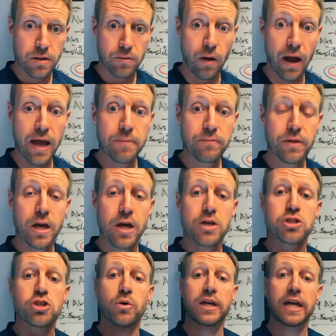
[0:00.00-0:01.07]
right?
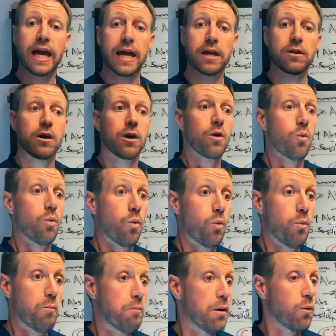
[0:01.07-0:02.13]
So again,
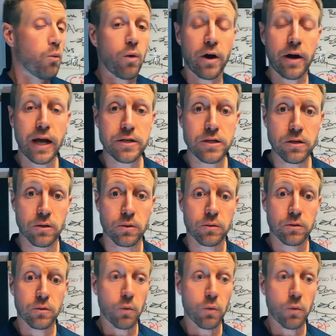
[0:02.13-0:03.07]
but what did I do?